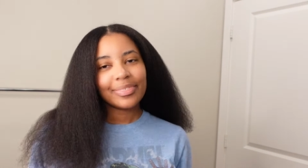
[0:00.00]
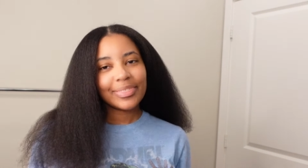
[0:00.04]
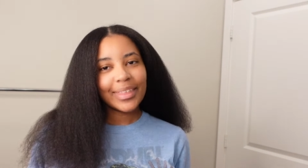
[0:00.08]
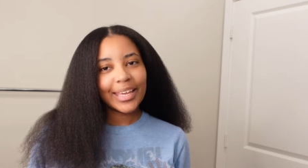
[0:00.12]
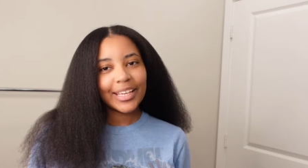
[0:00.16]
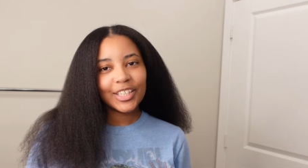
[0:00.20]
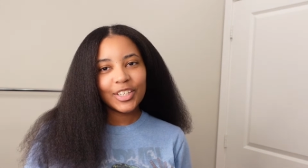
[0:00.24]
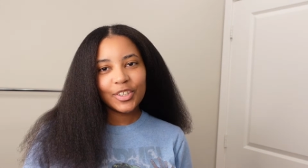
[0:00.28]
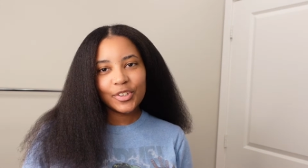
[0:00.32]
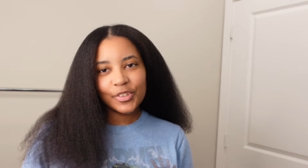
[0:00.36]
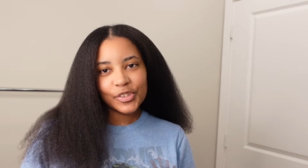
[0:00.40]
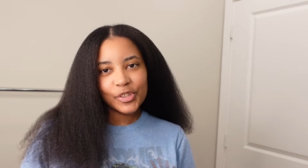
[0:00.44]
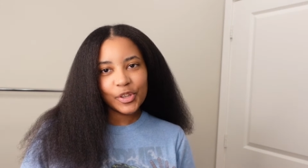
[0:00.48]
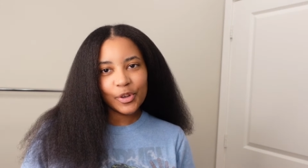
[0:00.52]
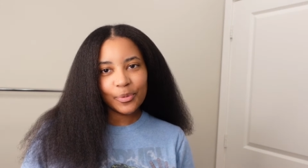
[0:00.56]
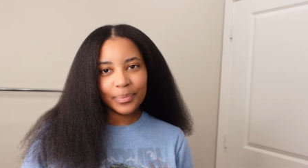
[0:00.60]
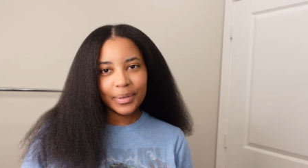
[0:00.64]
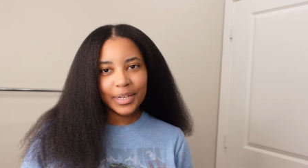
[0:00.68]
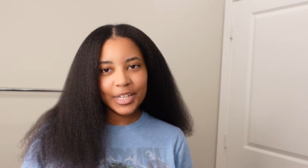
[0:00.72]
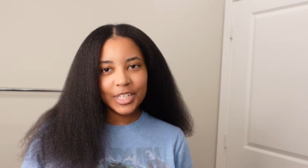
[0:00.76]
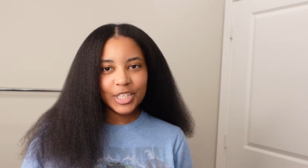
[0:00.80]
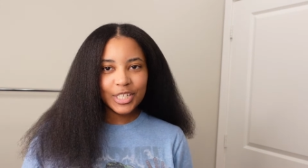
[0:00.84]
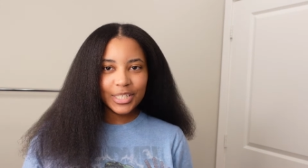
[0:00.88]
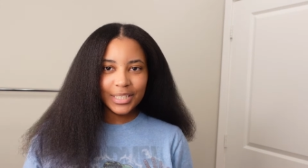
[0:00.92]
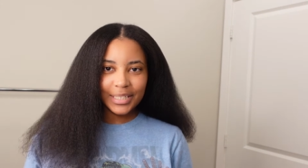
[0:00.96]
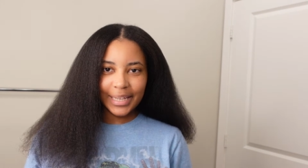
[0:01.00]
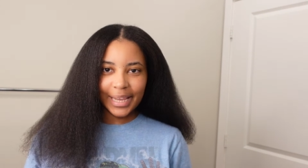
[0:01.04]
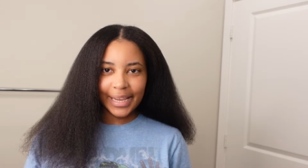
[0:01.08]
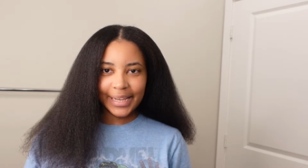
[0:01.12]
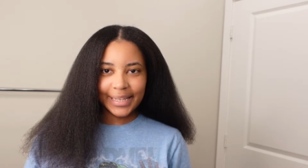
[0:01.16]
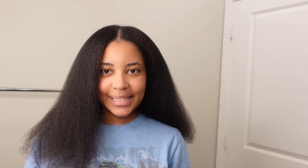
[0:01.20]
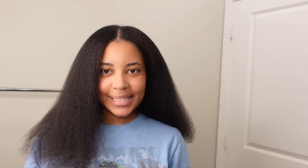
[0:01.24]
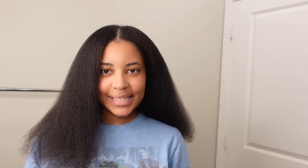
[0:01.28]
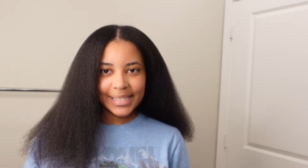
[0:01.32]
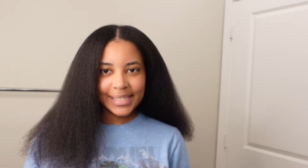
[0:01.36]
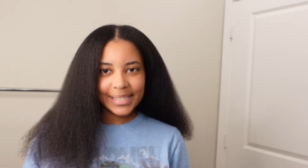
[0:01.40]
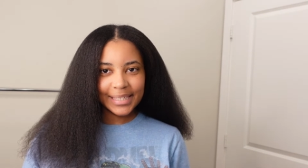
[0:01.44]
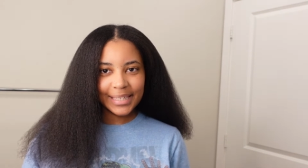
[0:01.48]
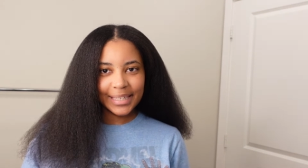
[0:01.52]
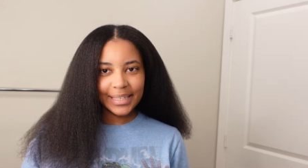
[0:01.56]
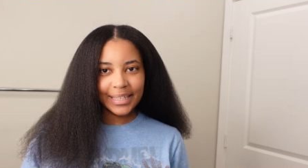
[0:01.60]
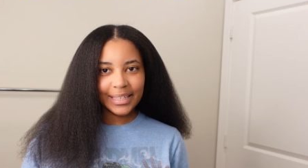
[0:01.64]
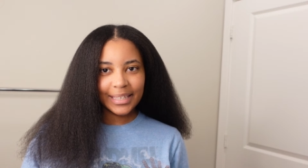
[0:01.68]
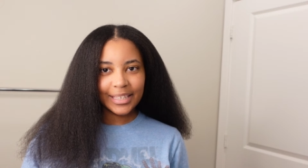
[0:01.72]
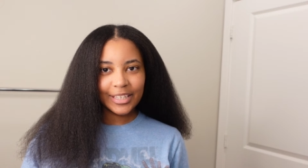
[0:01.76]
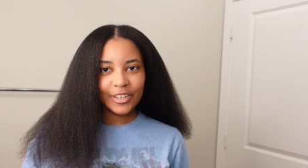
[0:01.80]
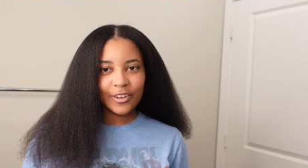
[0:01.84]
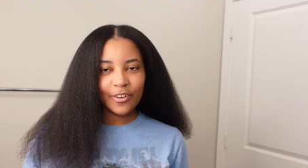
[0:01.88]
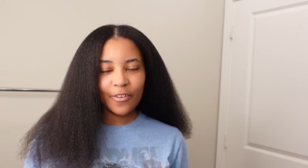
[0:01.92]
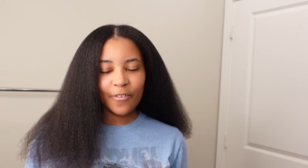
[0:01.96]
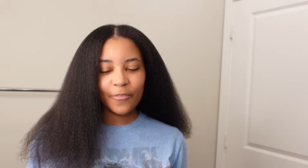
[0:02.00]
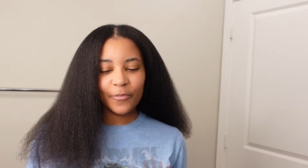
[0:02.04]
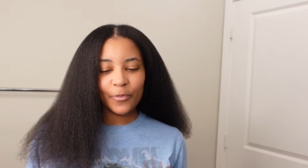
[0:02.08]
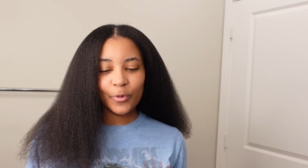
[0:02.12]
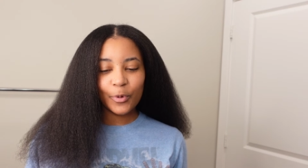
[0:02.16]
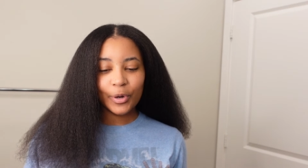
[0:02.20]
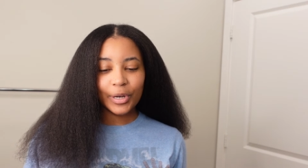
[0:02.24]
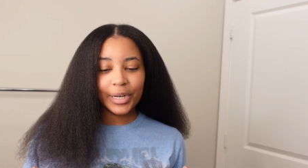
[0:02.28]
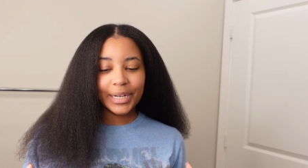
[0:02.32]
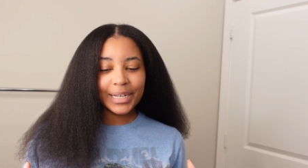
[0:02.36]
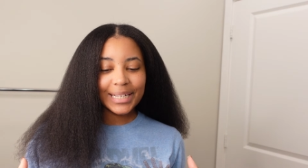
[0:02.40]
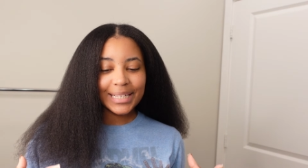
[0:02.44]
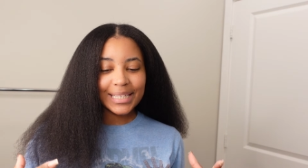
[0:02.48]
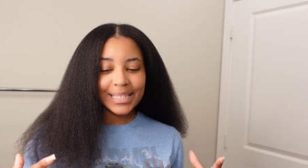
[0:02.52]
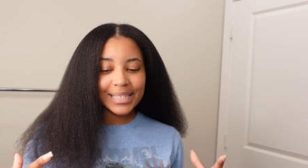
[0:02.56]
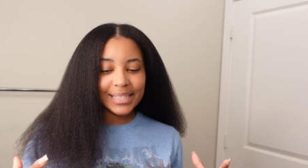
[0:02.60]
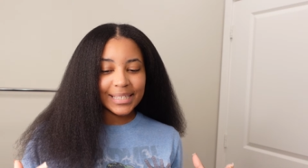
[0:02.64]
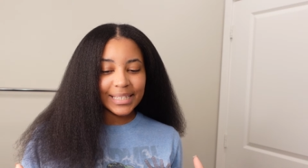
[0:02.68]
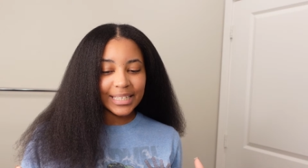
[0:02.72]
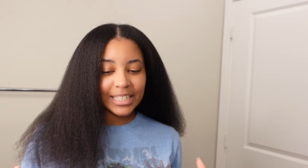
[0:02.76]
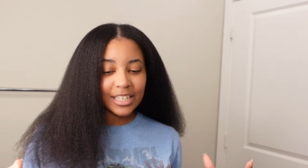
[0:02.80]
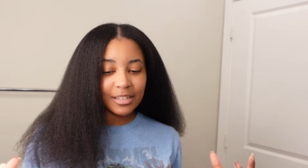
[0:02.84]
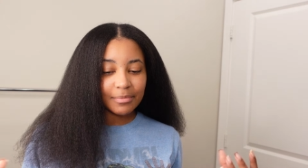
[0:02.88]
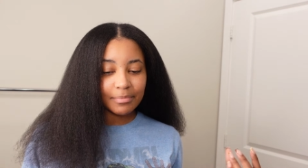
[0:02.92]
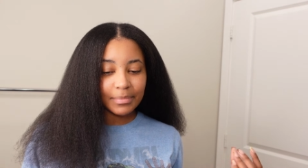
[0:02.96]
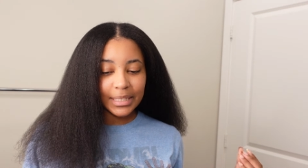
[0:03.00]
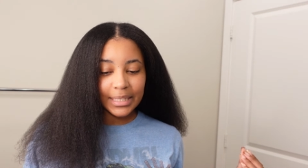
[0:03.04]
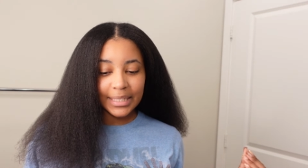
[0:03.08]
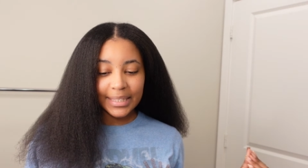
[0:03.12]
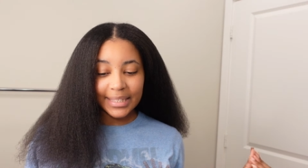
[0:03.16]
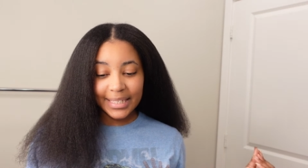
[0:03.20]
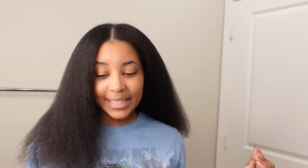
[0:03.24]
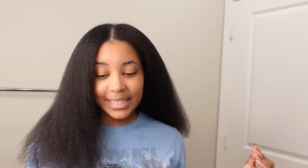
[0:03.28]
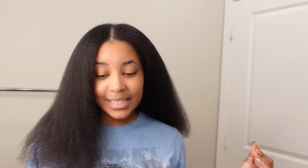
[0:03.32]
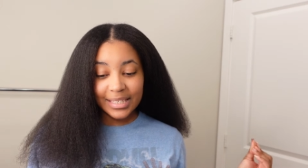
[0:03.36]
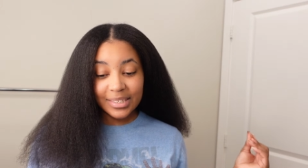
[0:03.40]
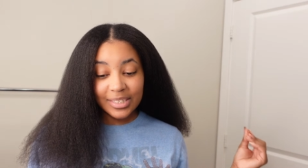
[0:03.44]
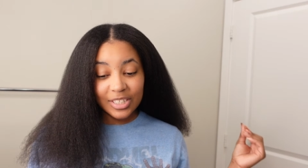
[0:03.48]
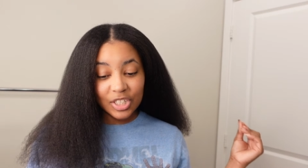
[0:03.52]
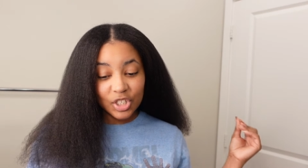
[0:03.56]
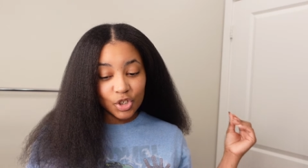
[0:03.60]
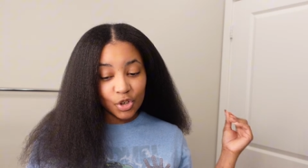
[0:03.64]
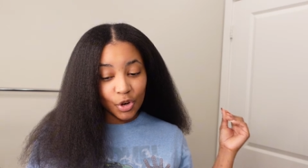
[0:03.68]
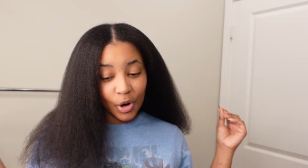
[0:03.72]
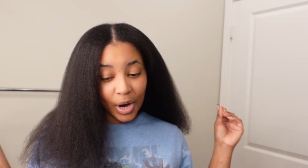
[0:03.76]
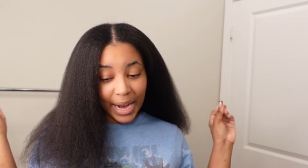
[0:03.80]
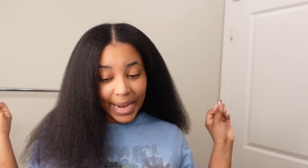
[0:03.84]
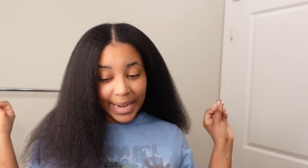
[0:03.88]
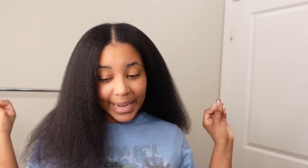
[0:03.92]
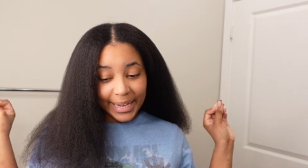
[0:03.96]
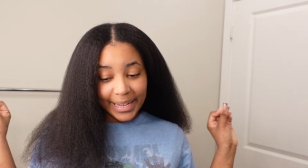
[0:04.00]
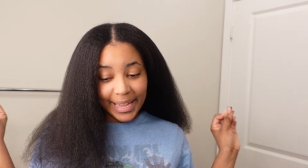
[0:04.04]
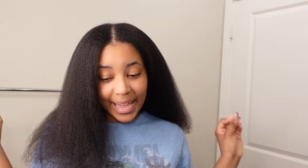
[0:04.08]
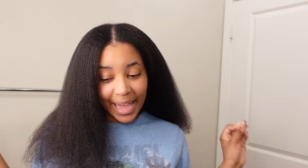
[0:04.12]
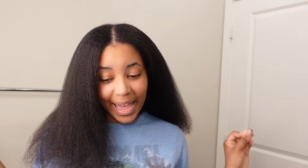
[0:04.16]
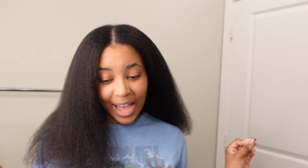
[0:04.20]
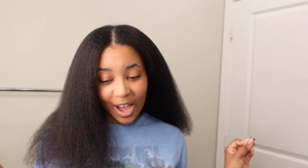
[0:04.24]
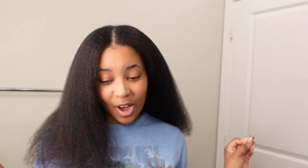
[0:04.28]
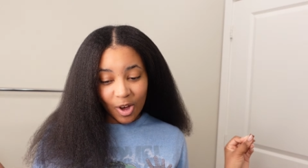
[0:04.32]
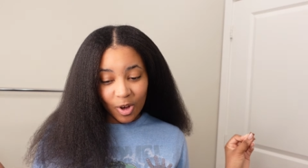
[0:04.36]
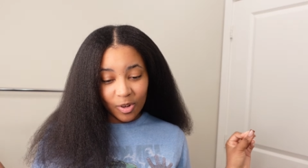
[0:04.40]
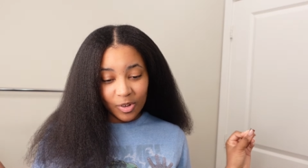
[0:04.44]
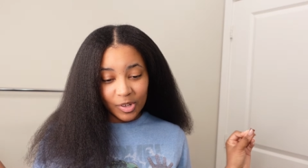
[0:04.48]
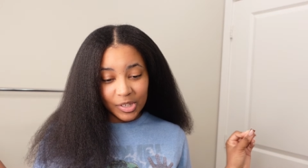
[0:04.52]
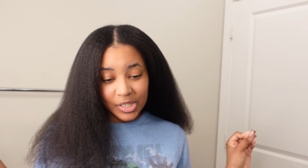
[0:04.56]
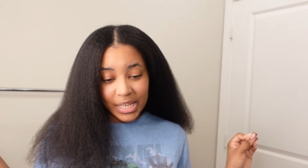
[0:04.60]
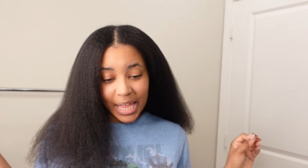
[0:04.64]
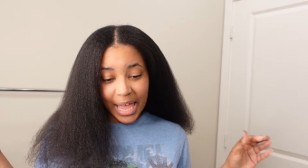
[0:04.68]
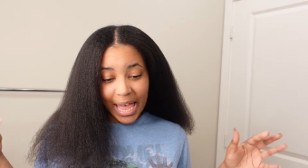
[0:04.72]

Thank you so much, Dyson, for sending me this to try out.